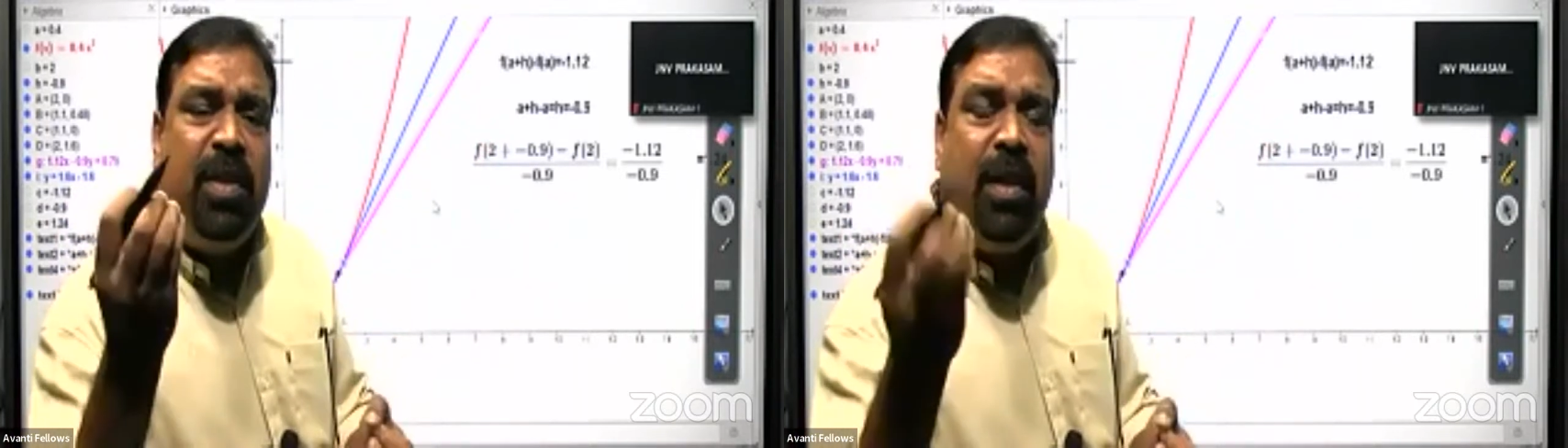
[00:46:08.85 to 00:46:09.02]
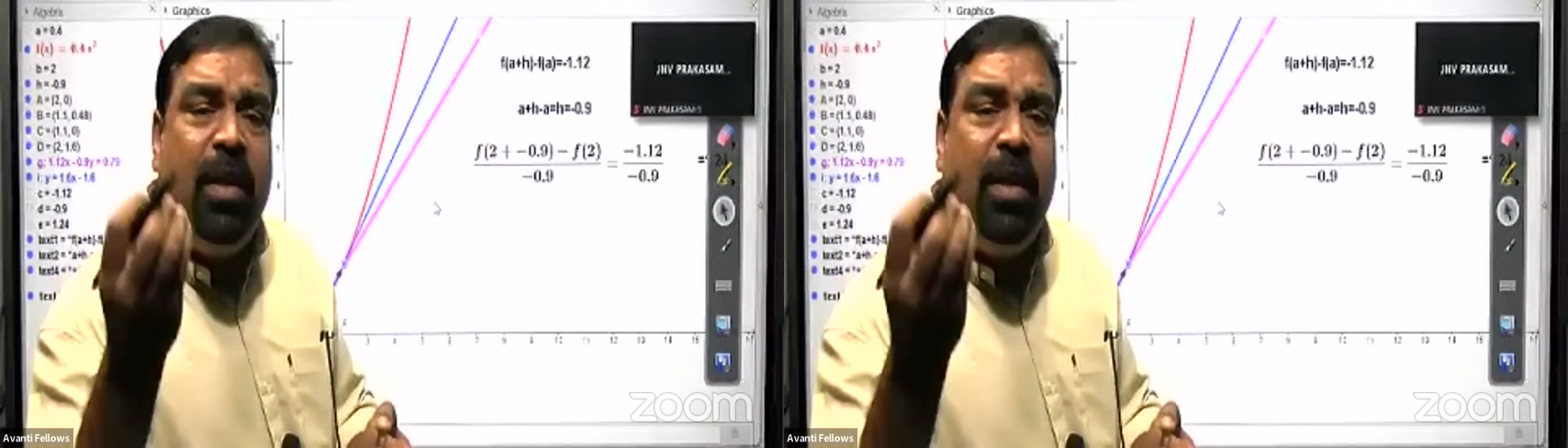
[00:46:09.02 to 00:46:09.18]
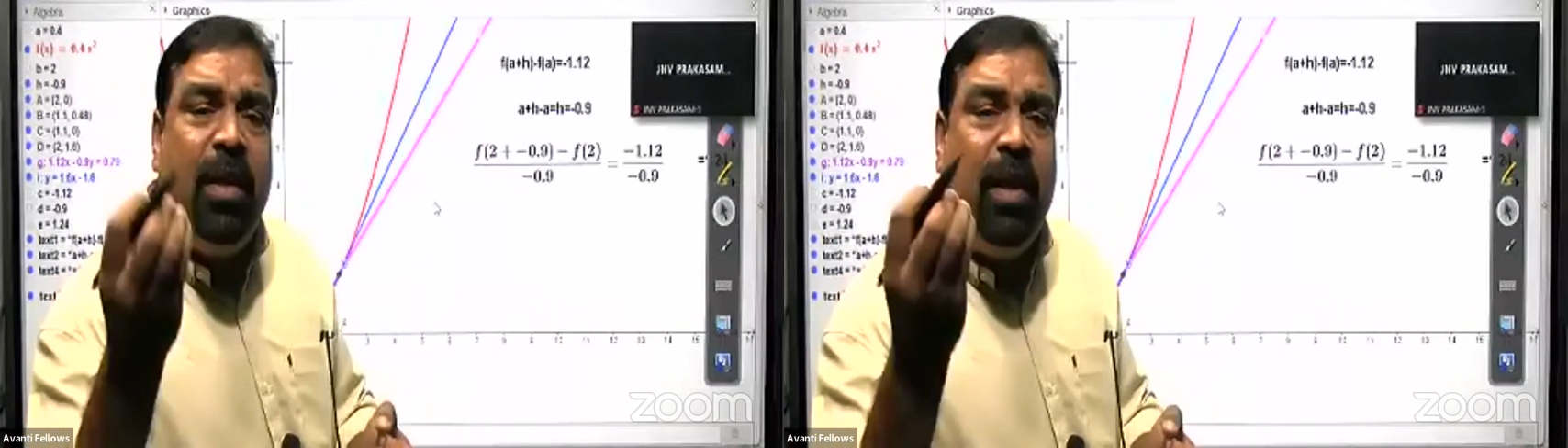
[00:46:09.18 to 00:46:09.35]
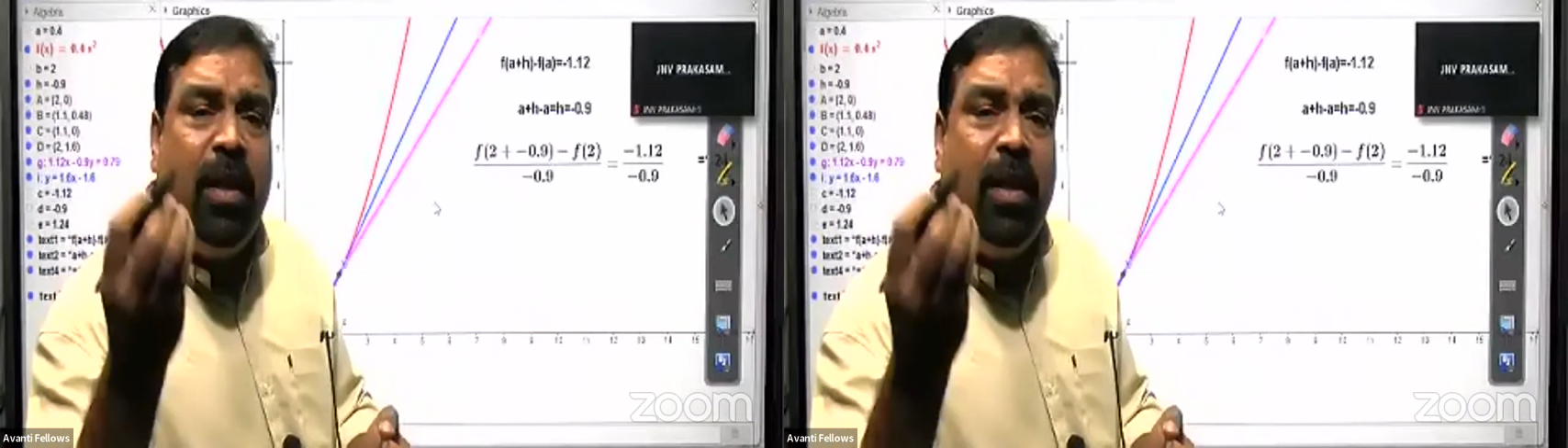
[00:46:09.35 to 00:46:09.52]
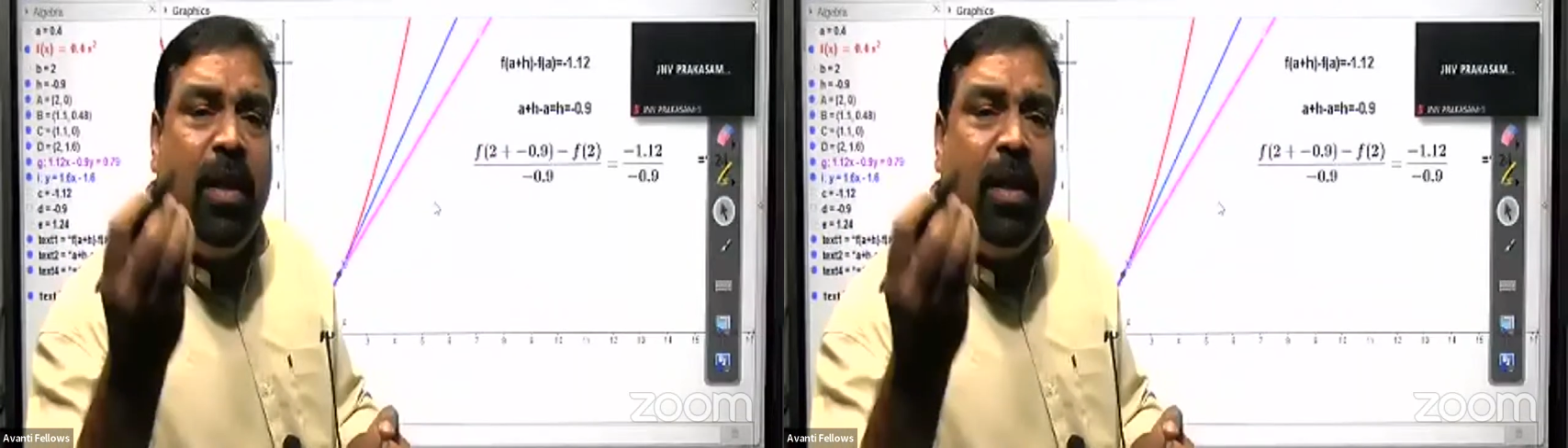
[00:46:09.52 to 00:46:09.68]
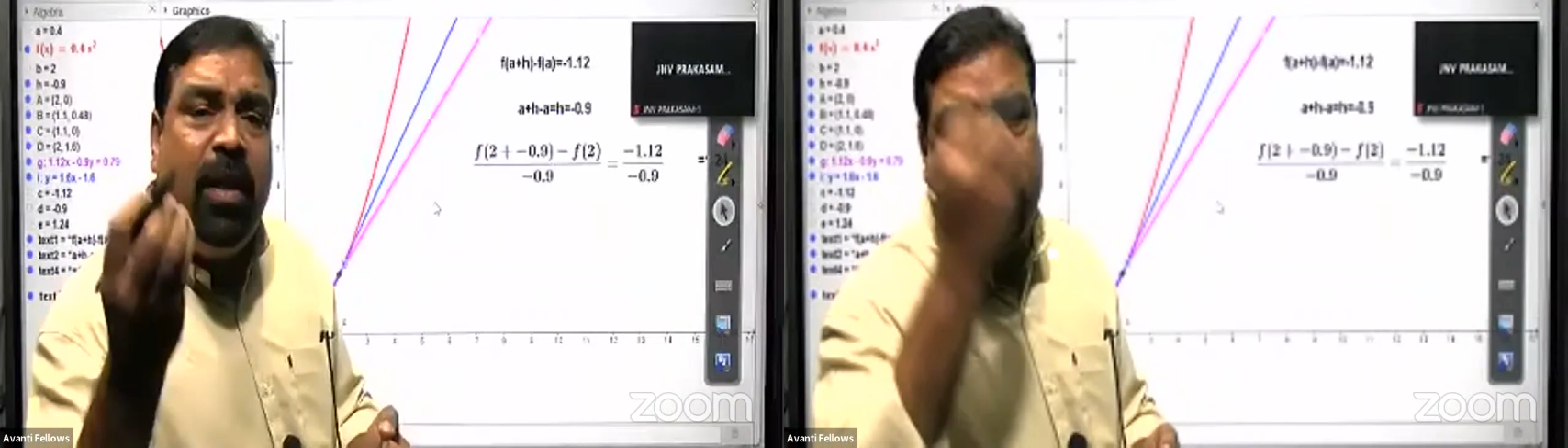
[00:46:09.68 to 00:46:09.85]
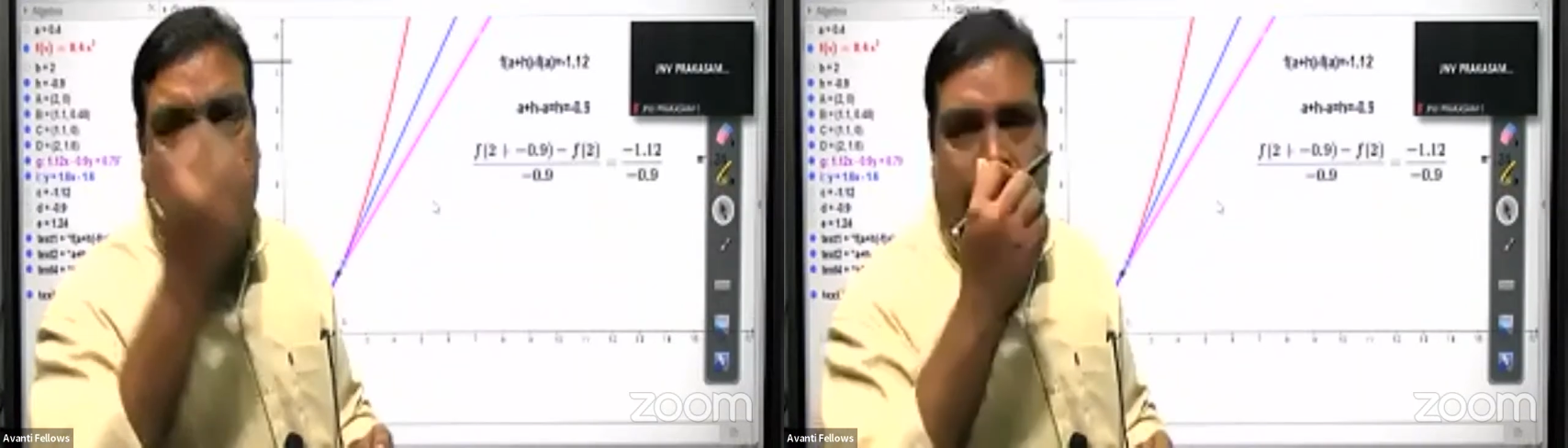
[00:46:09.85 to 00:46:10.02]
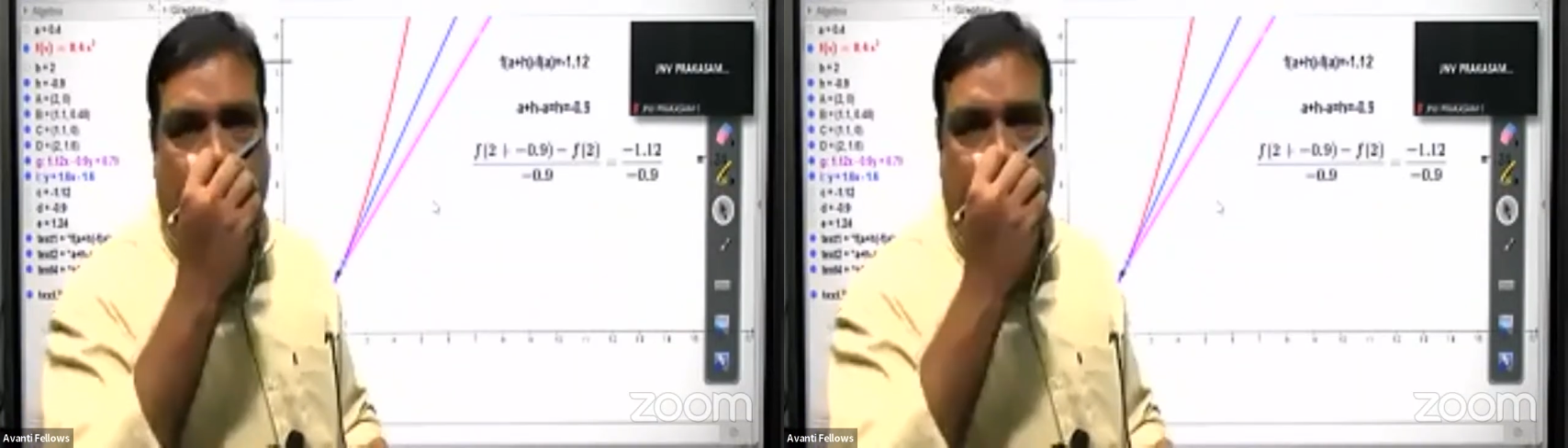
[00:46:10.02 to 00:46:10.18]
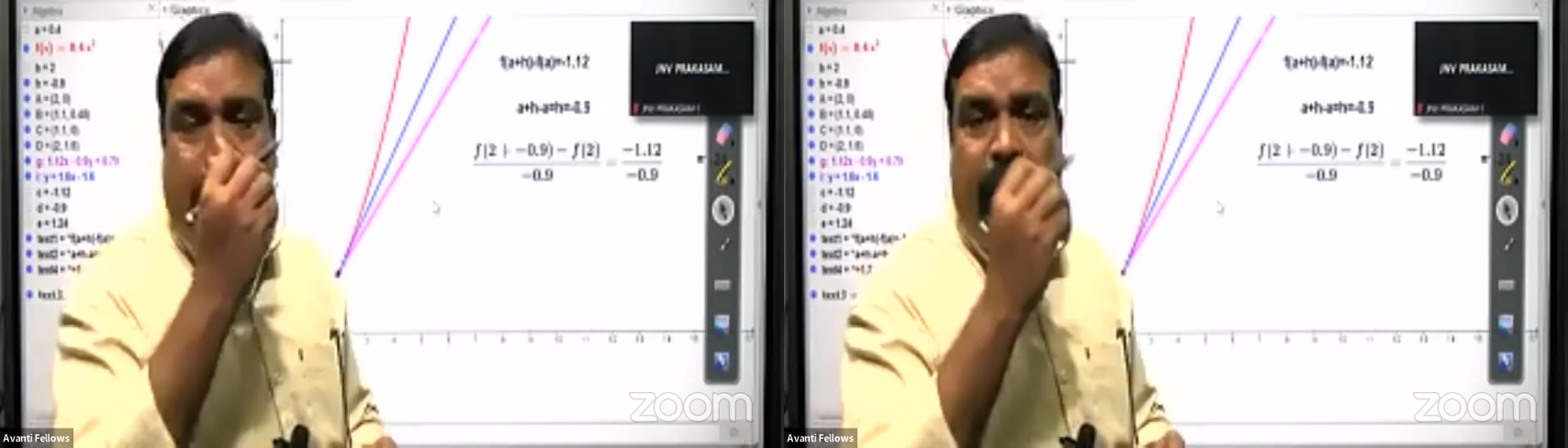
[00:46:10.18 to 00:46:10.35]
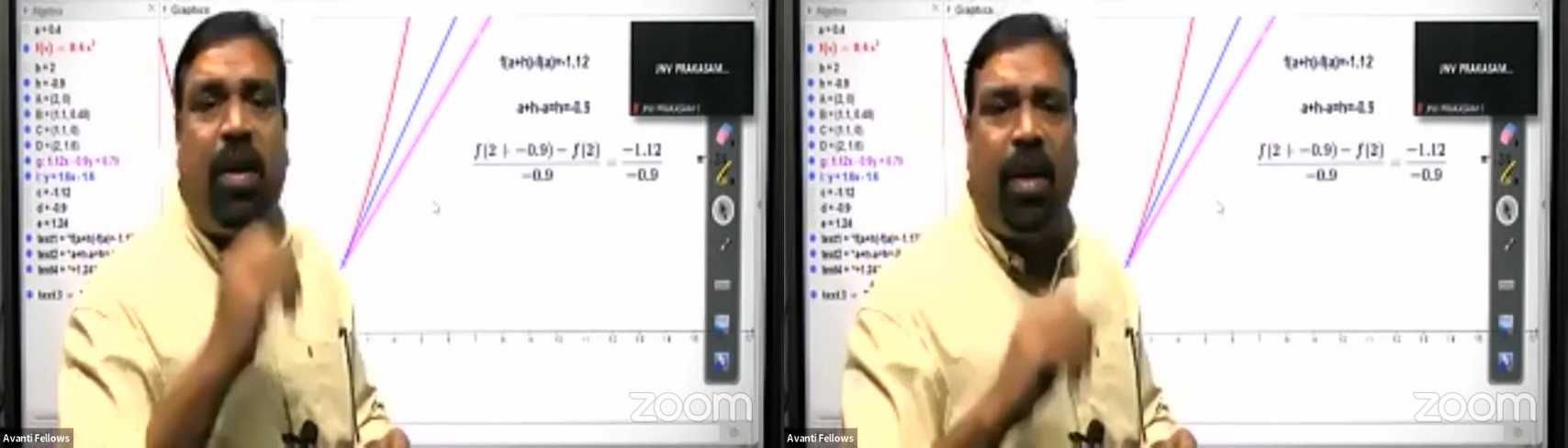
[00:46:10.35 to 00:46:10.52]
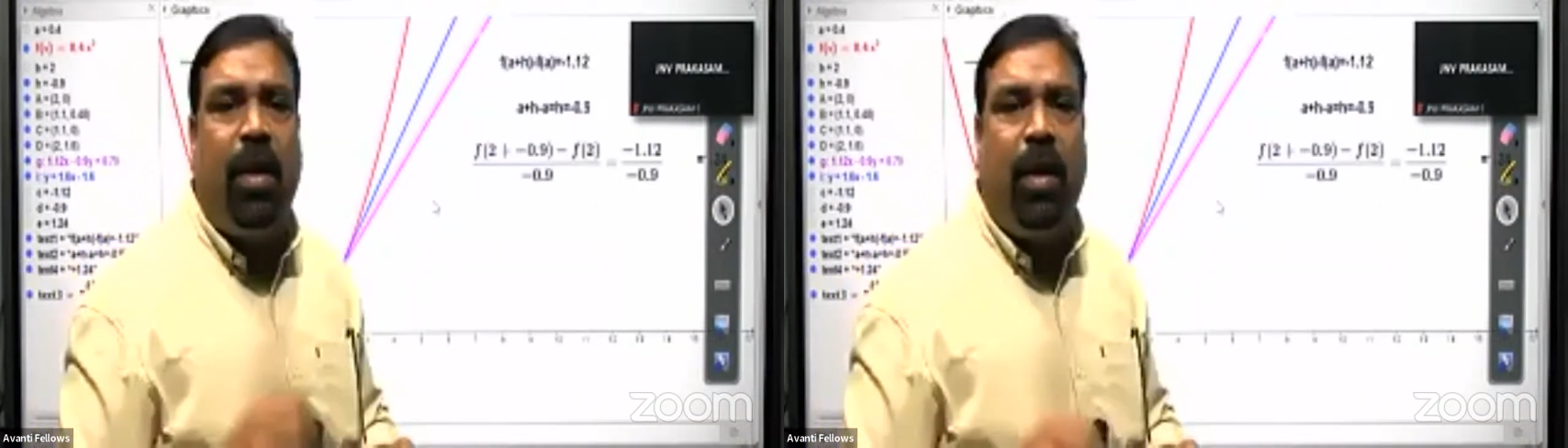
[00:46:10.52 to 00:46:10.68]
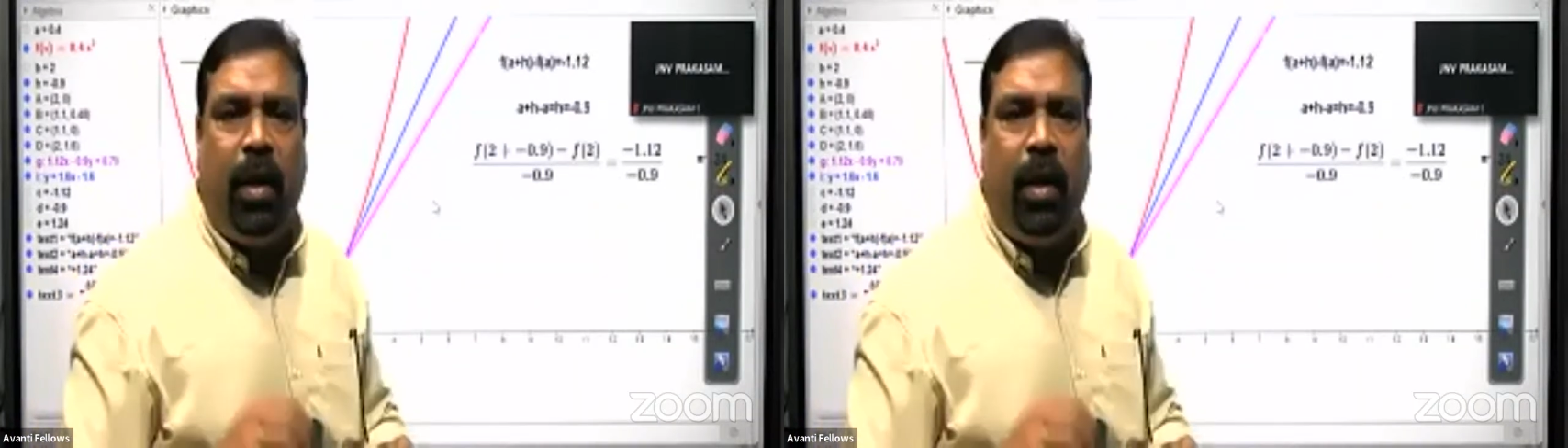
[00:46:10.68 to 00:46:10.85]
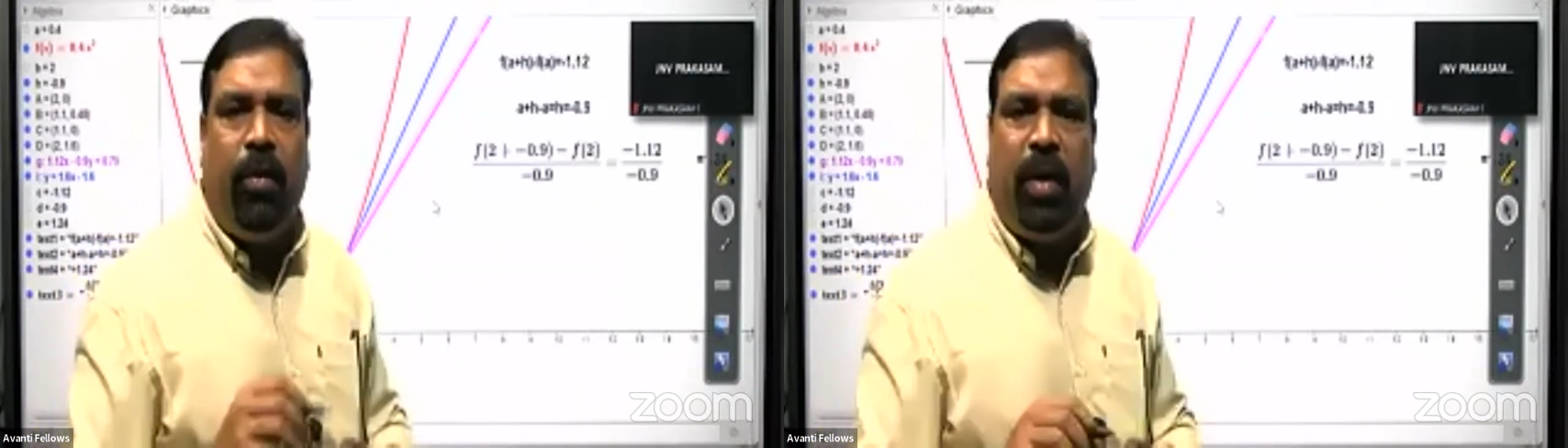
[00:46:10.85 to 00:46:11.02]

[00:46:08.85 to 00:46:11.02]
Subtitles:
indicates geometrically.